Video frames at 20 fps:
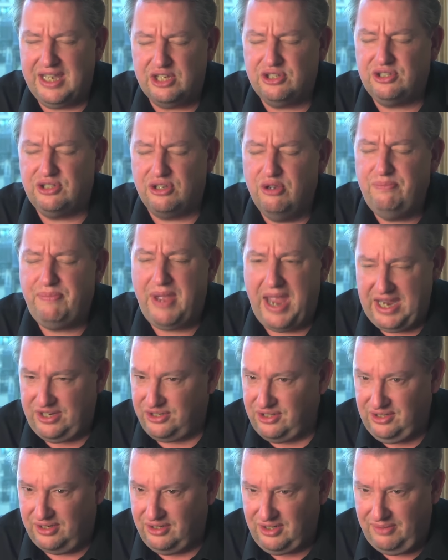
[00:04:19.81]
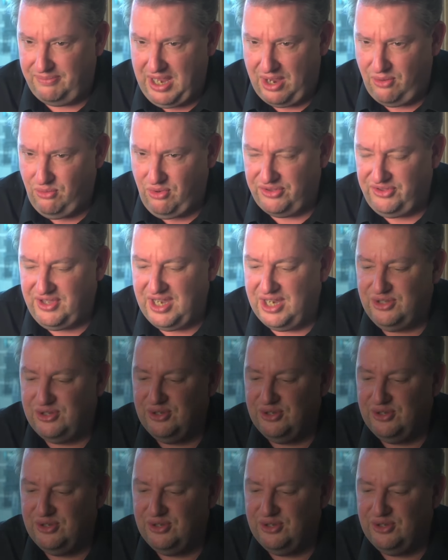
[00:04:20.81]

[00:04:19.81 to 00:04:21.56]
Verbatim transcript: They are so passionate about what they